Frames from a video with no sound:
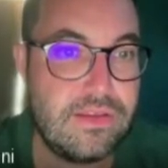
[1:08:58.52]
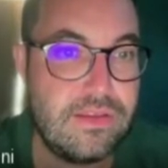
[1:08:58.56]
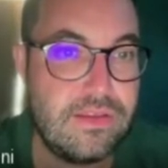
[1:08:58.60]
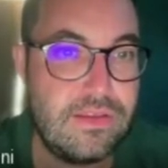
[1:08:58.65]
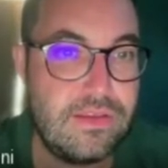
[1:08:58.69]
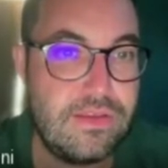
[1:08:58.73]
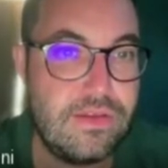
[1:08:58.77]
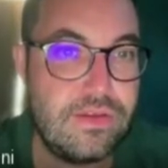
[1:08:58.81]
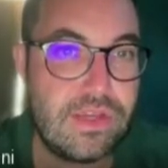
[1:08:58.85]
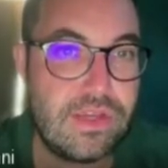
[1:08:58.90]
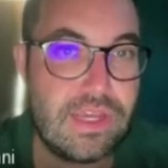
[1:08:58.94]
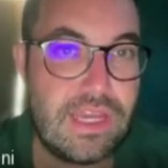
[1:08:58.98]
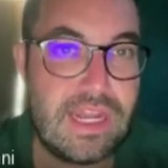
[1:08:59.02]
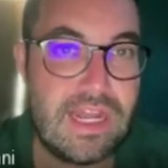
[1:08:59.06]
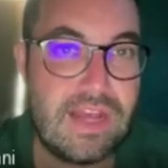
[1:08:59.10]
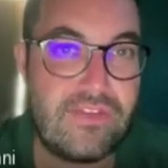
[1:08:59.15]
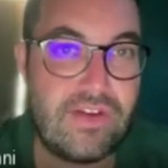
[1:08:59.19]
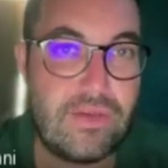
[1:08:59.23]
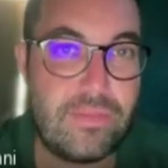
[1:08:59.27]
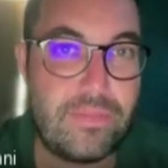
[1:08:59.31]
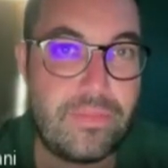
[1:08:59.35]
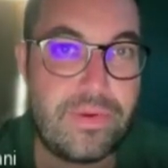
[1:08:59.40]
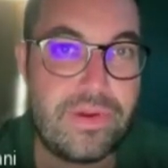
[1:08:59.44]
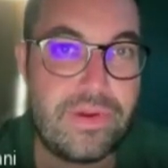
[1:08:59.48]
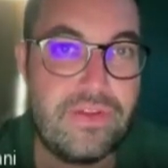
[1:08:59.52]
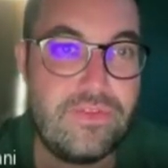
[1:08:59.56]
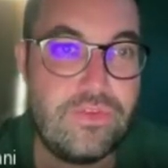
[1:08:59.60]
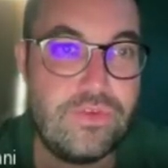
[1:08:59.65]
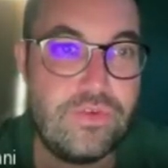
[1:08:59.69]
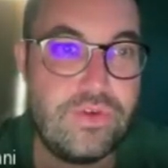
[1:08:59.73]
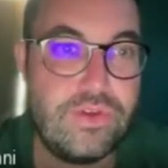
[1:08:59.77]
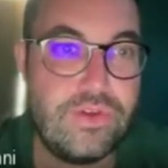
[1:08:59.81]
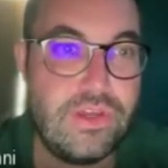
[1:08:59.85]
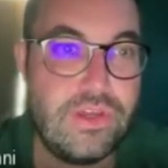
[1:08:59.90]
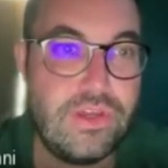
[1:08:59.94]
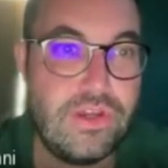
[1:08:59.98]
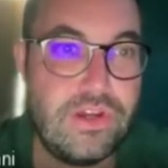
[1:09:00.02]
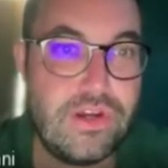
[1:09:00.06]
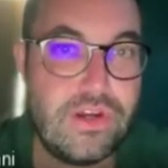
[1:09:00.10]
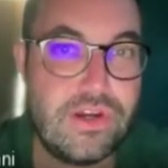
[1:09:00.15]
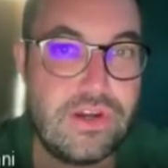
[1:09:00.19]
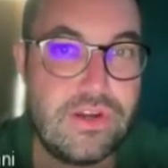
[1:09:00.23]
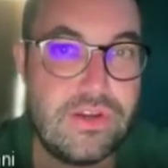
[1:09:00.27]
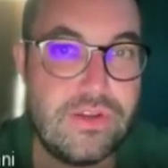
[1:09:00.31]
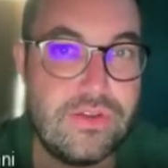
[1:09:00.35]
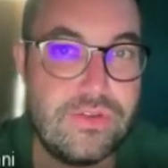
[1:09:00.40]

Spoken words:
You can have a preview here.